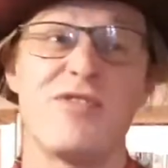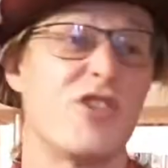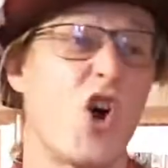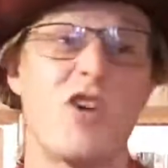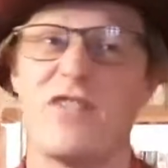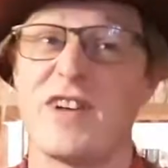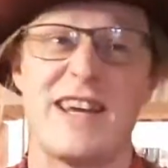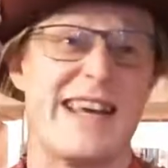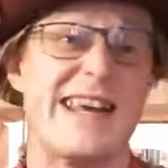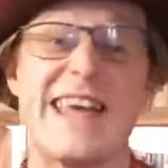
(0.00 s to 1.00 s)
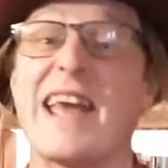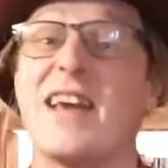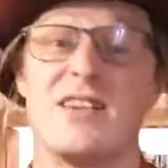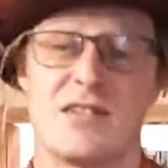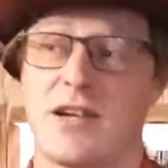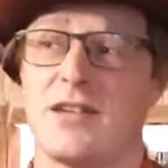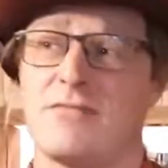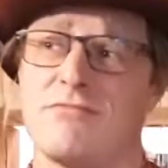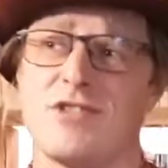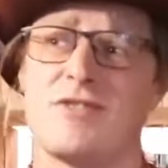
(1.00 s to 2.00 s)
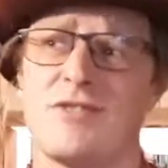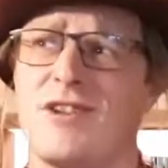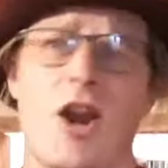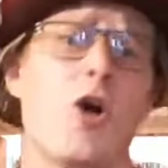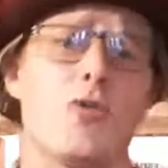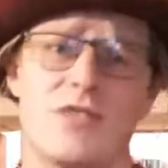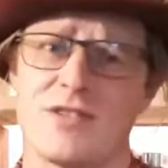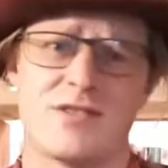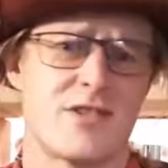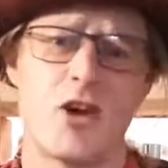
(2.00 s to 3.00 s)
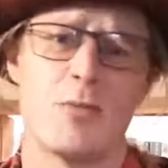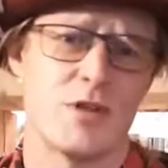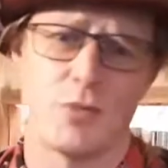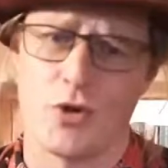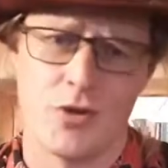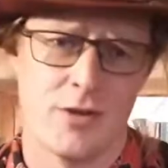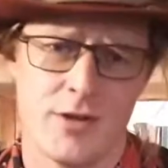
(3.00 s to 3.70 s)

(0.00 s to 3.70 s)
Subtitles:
coffee, gigs, and clothes, and so much more.